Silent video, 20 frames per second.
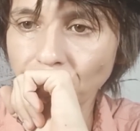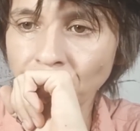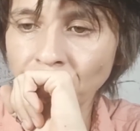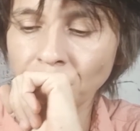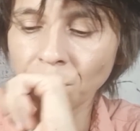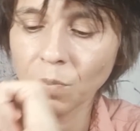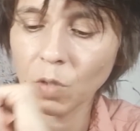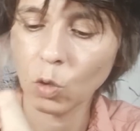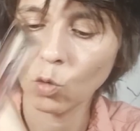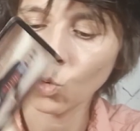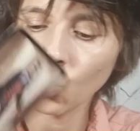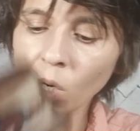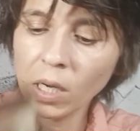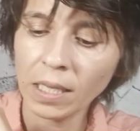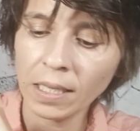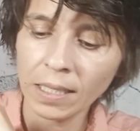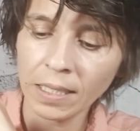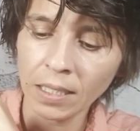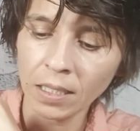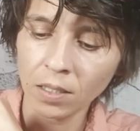
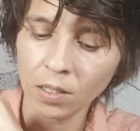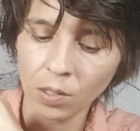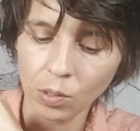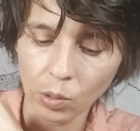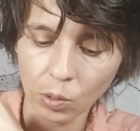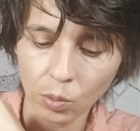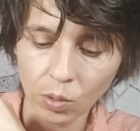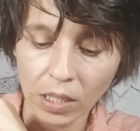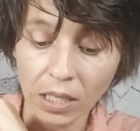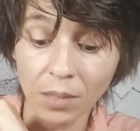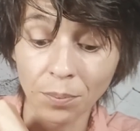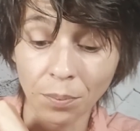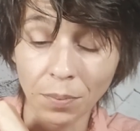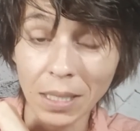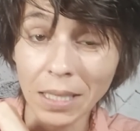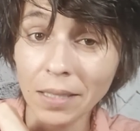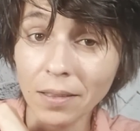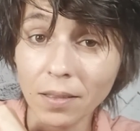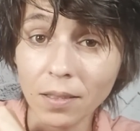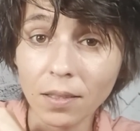willing to
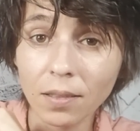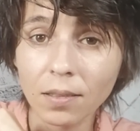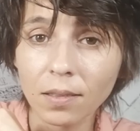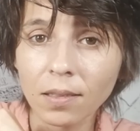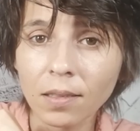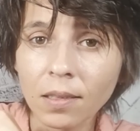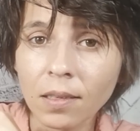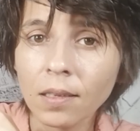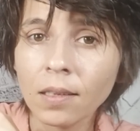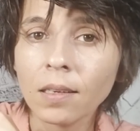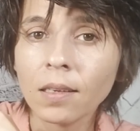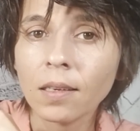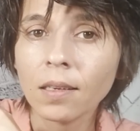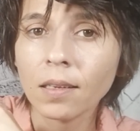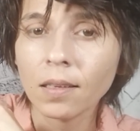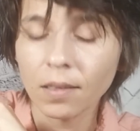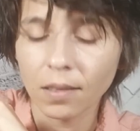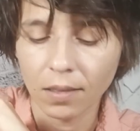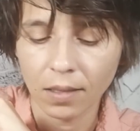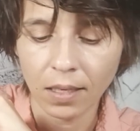commit
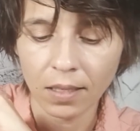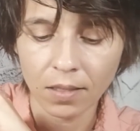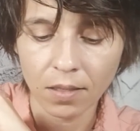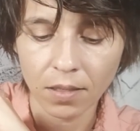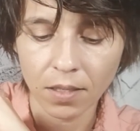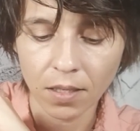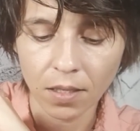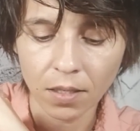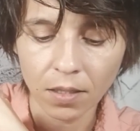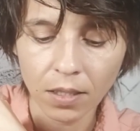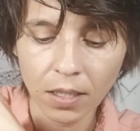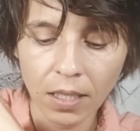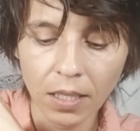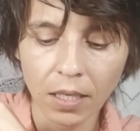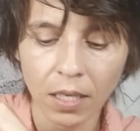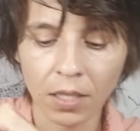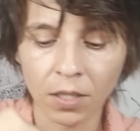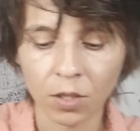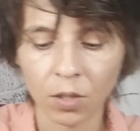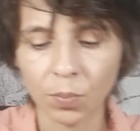necessarily
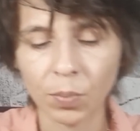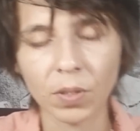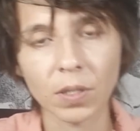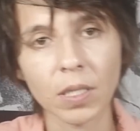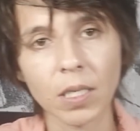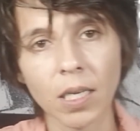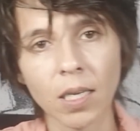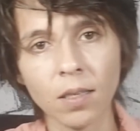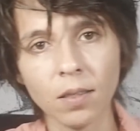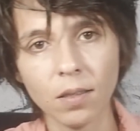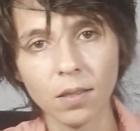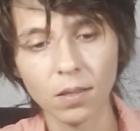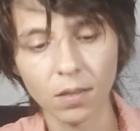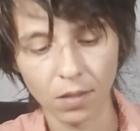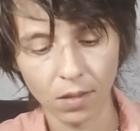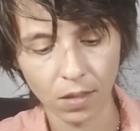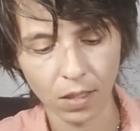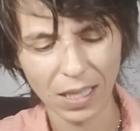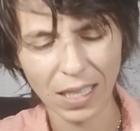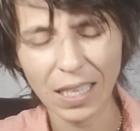100%.
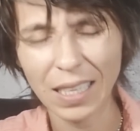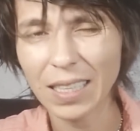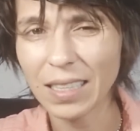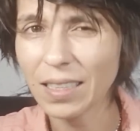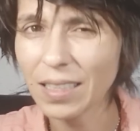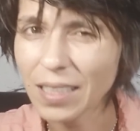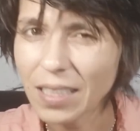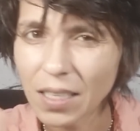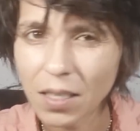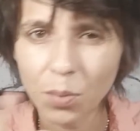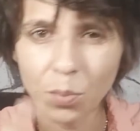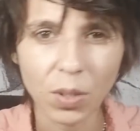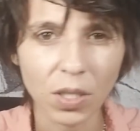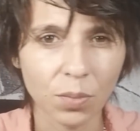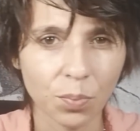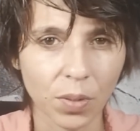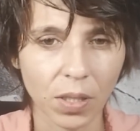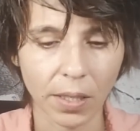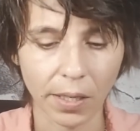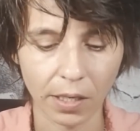A little bit
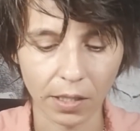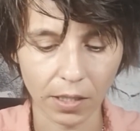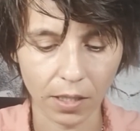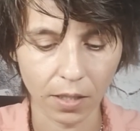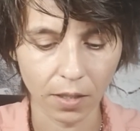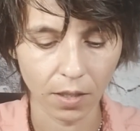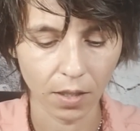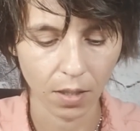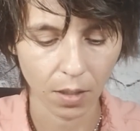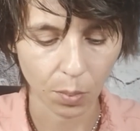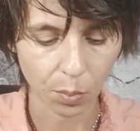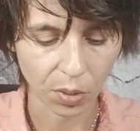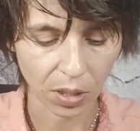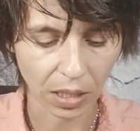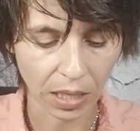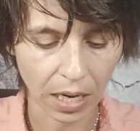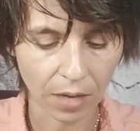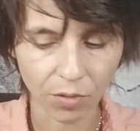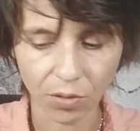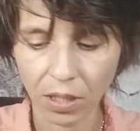of player, but
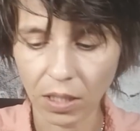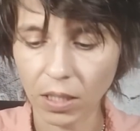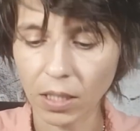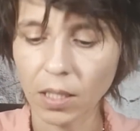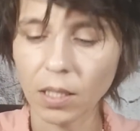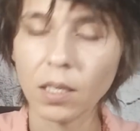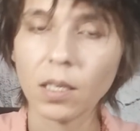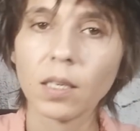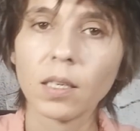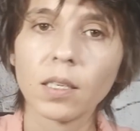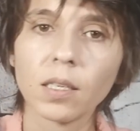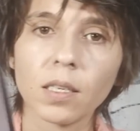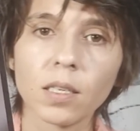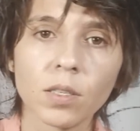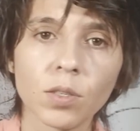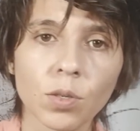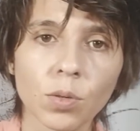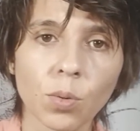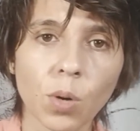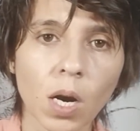not really,
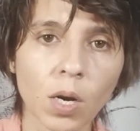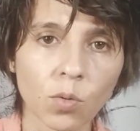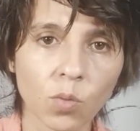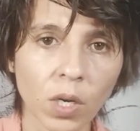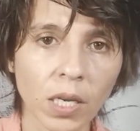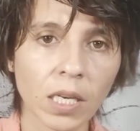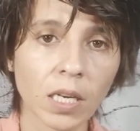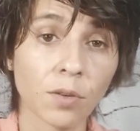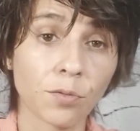because you are waiting